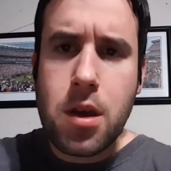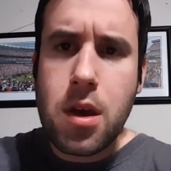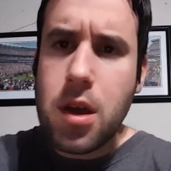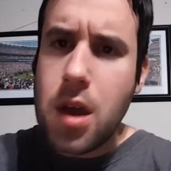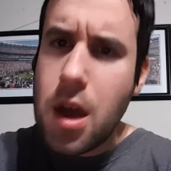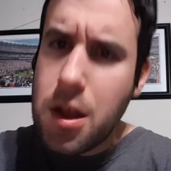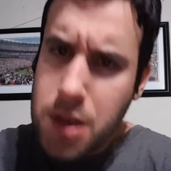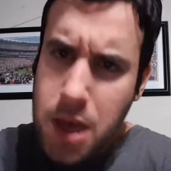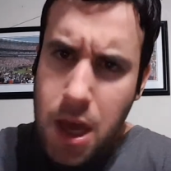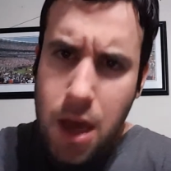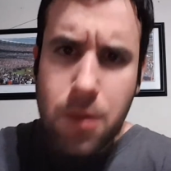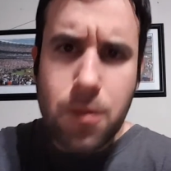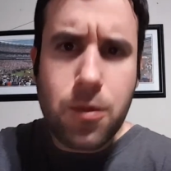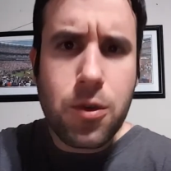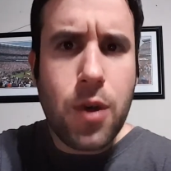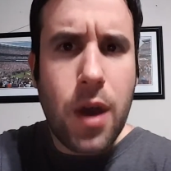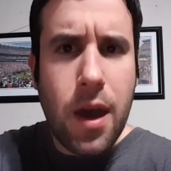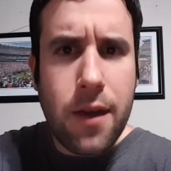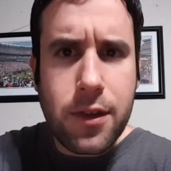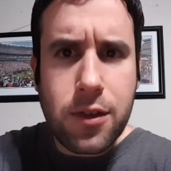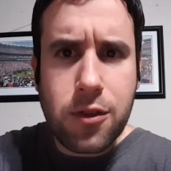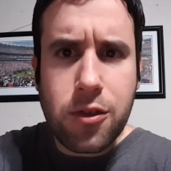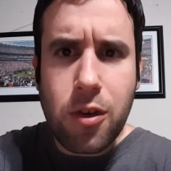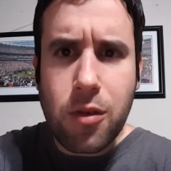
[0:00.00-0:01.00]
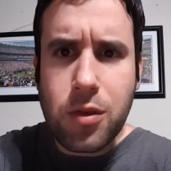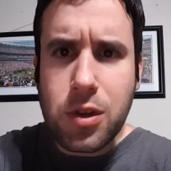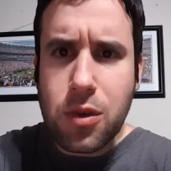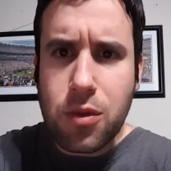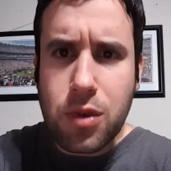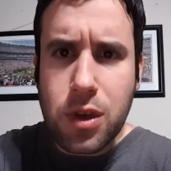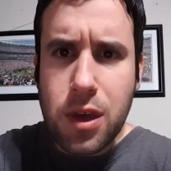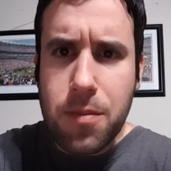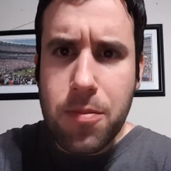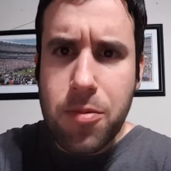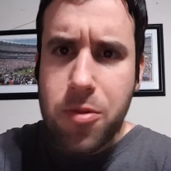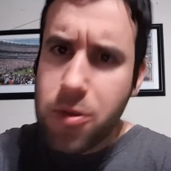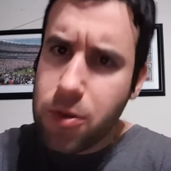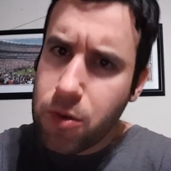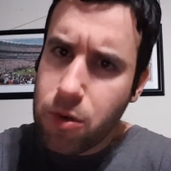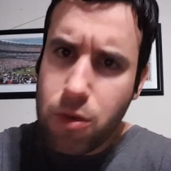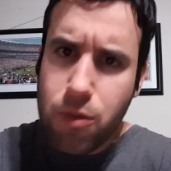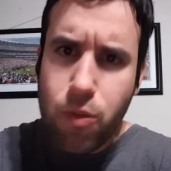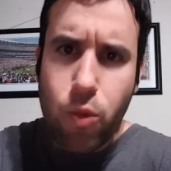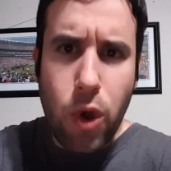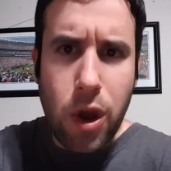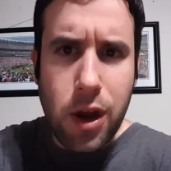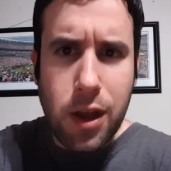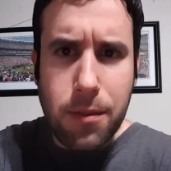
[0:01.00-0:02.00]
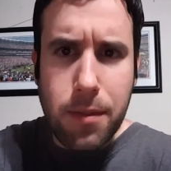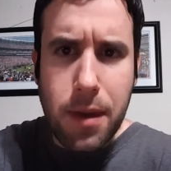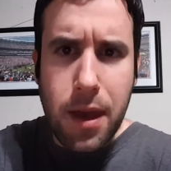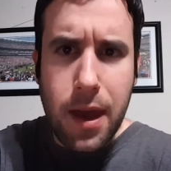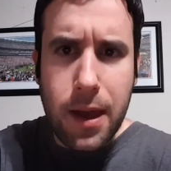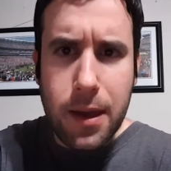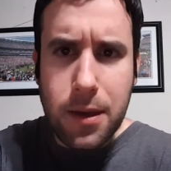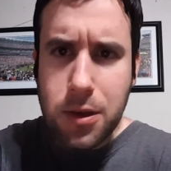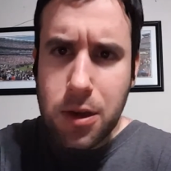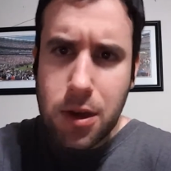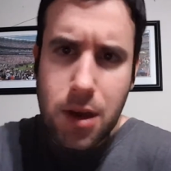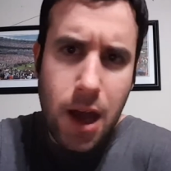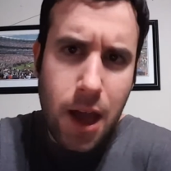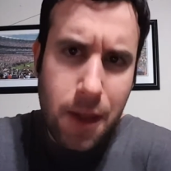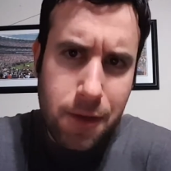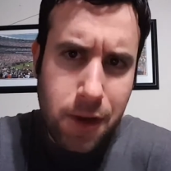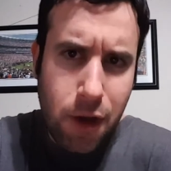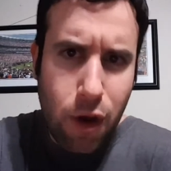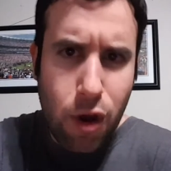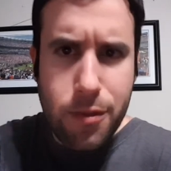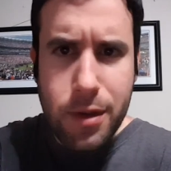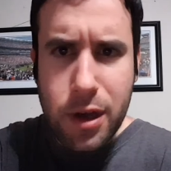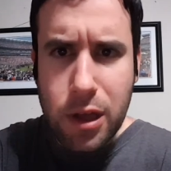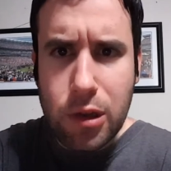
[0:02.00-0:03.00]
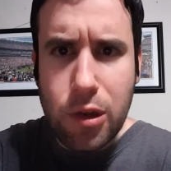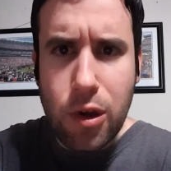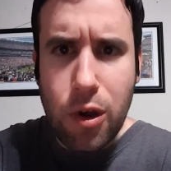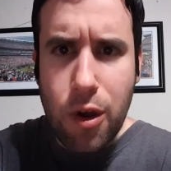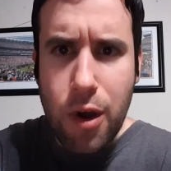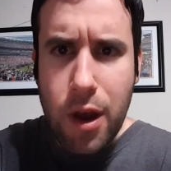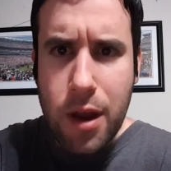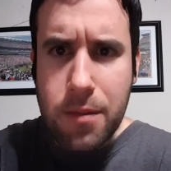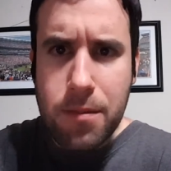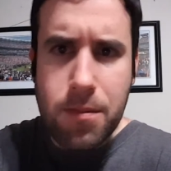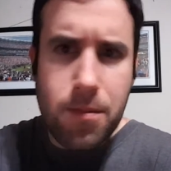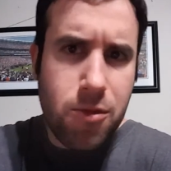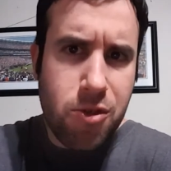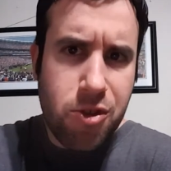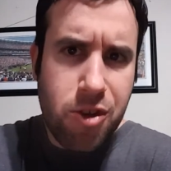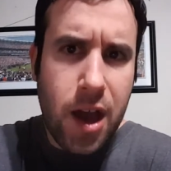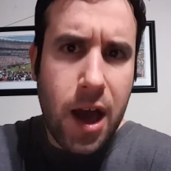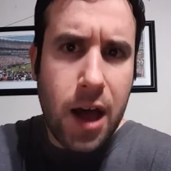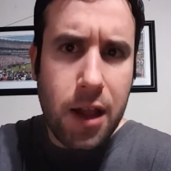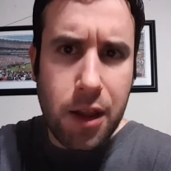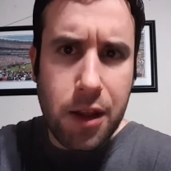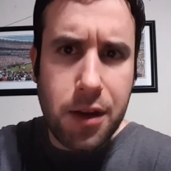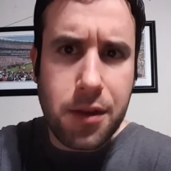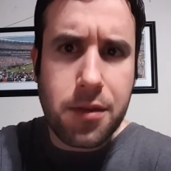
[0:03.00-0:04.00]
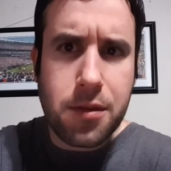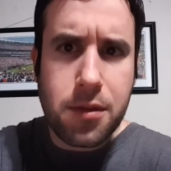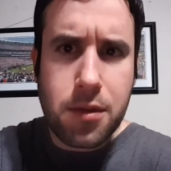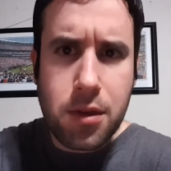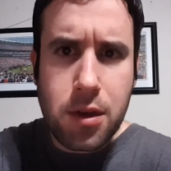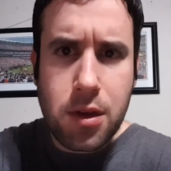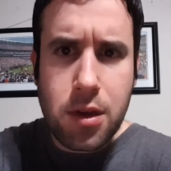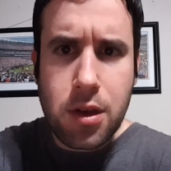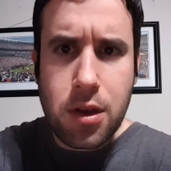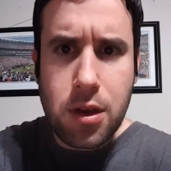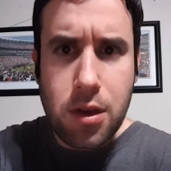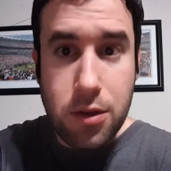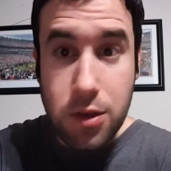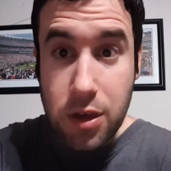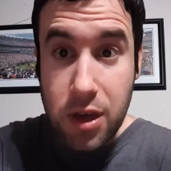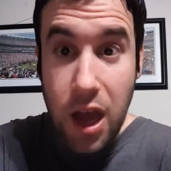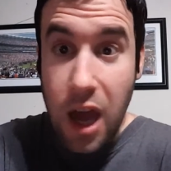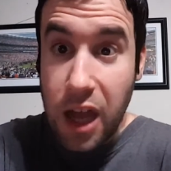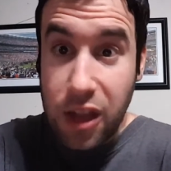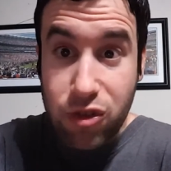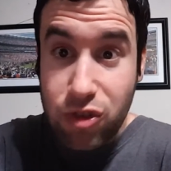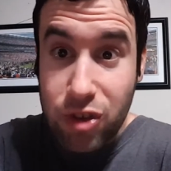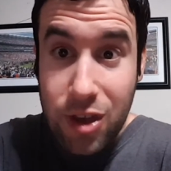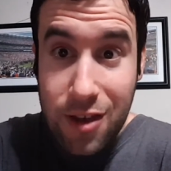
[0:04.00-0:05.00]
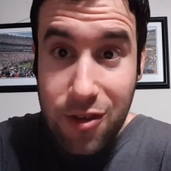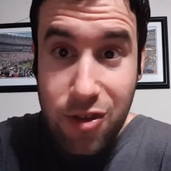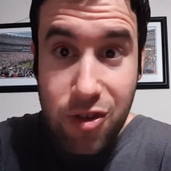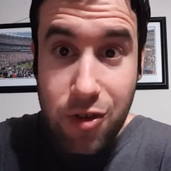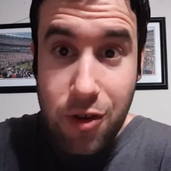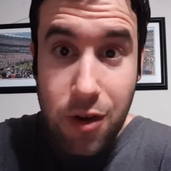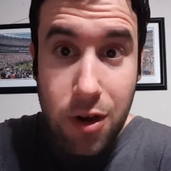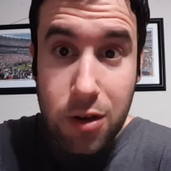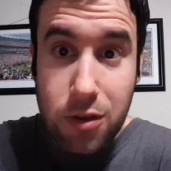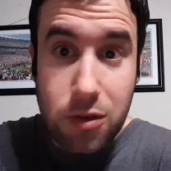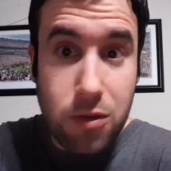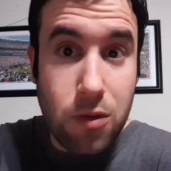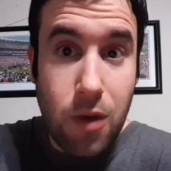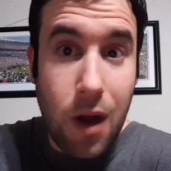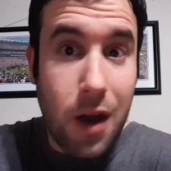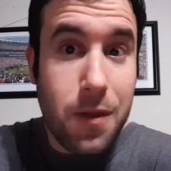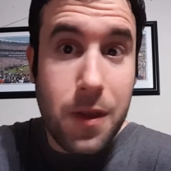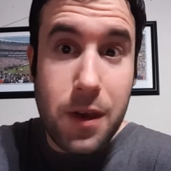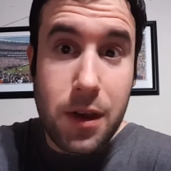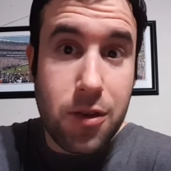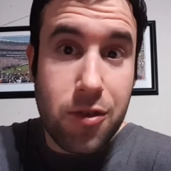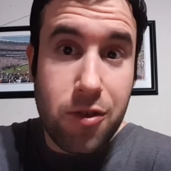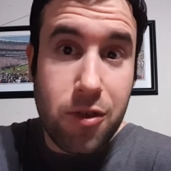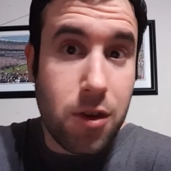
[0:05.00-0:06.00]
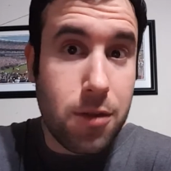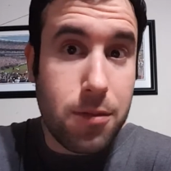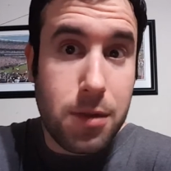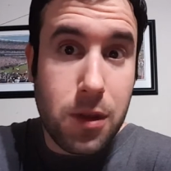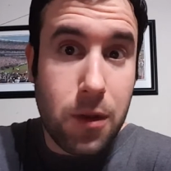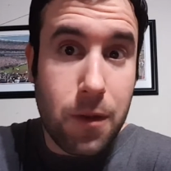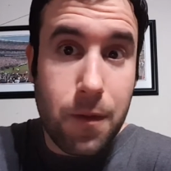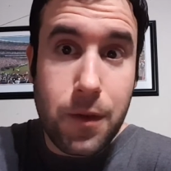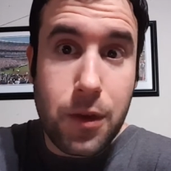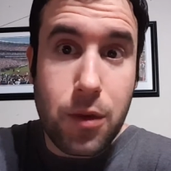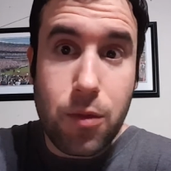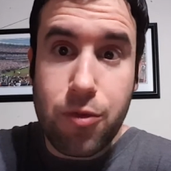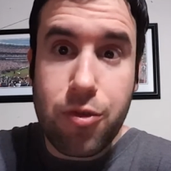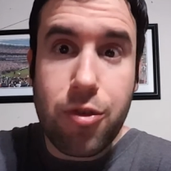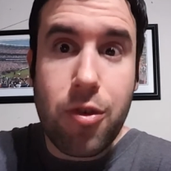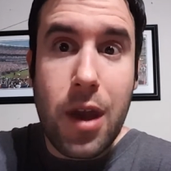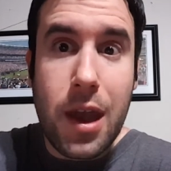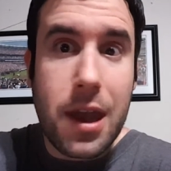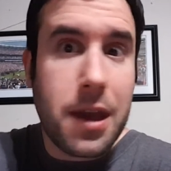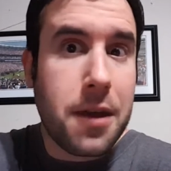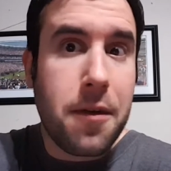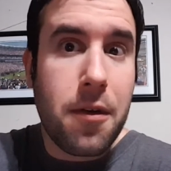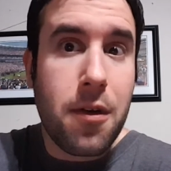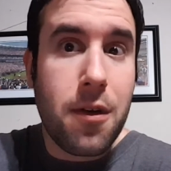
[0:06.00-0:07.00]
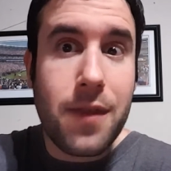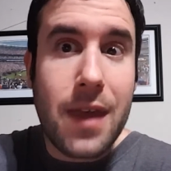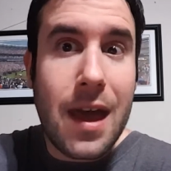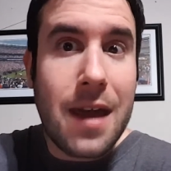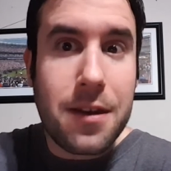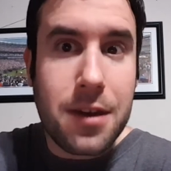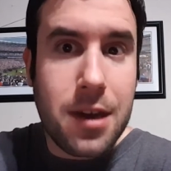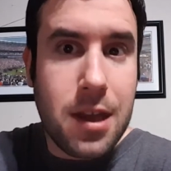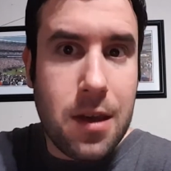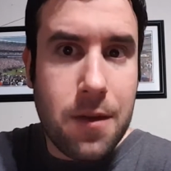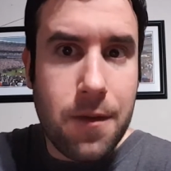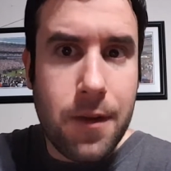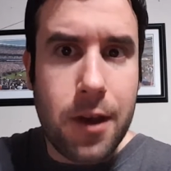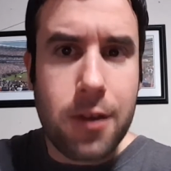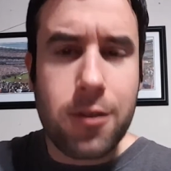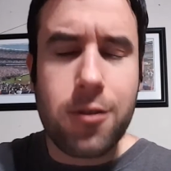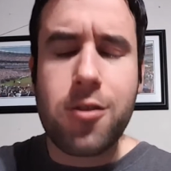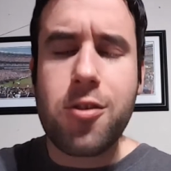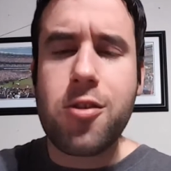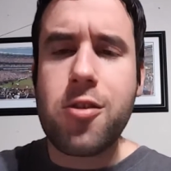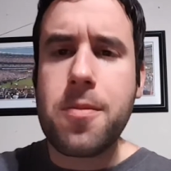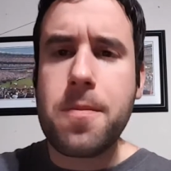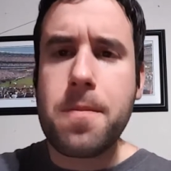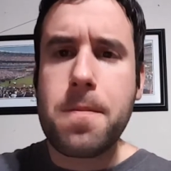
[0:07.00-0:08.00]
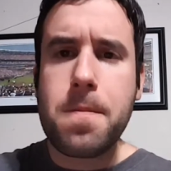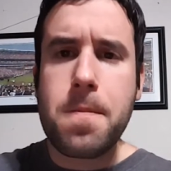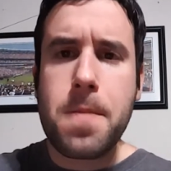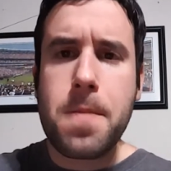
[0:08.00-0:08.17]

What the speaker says: And yeah, you have Antonio Gibson, a good running back. You got Terry McLaurin, solid. You got Chase Young, who I think is going to be the future anchor of that defense.